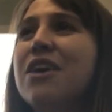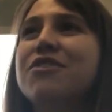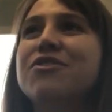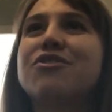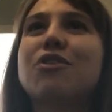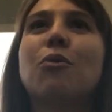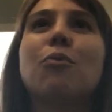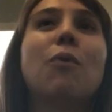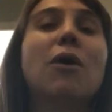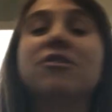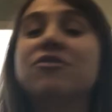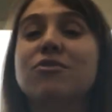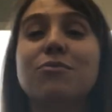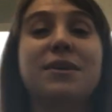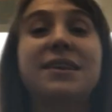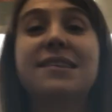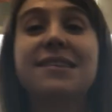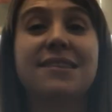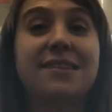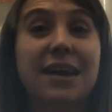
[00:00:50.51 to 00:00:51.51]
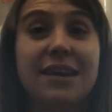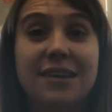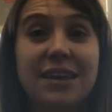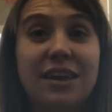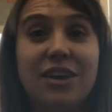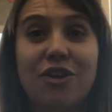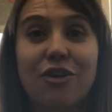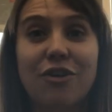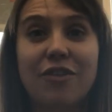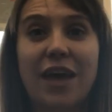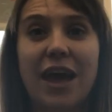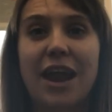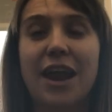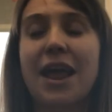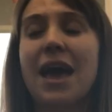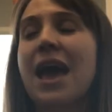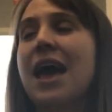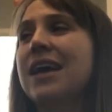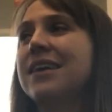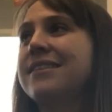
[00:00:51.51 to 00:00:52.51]
So what do we study here then?
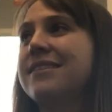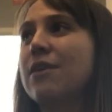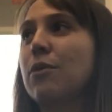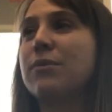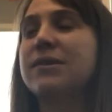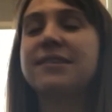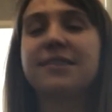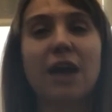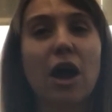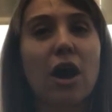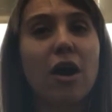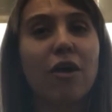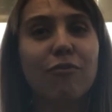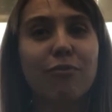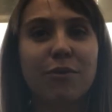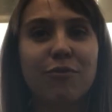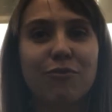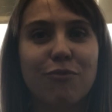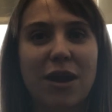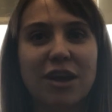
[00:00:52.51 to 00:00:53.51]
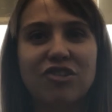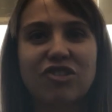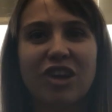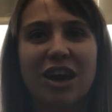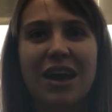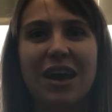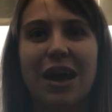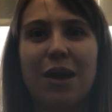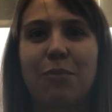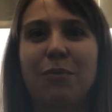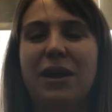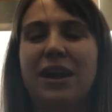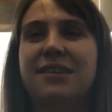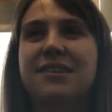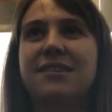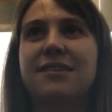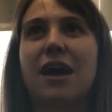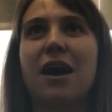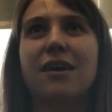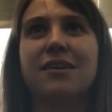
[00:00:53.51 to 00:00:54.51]
So we start off with Russia, and we
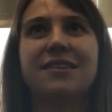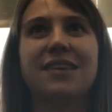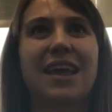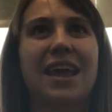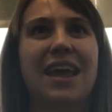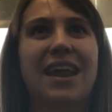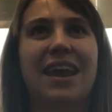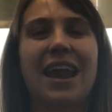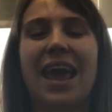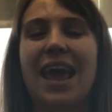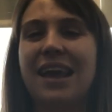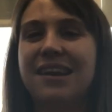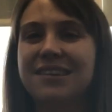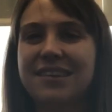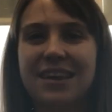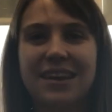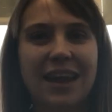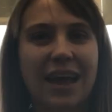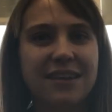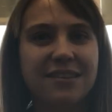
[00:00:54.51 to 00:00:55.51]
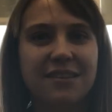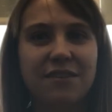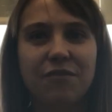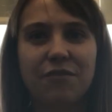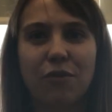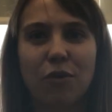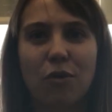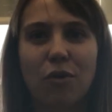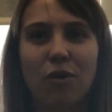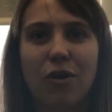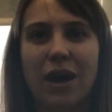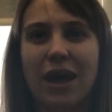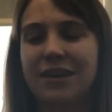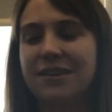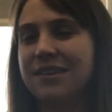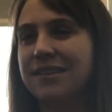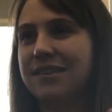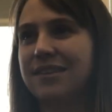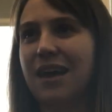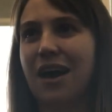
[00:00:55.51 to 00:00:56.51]
start in 1894
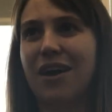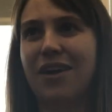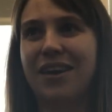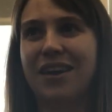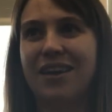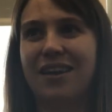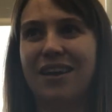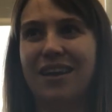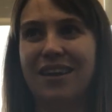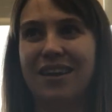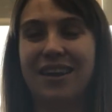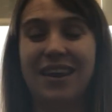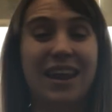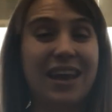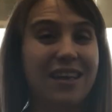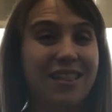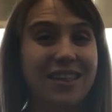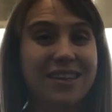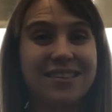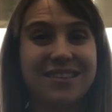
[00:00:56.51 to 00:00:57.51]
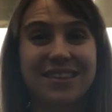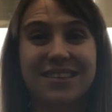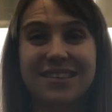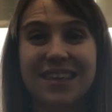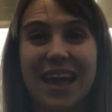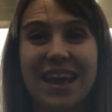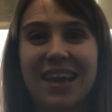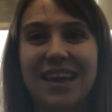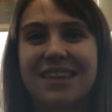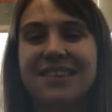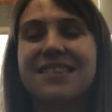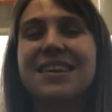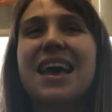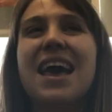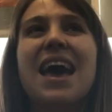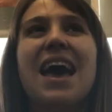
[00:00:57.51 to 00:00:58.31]
under Tsar Nicholas II.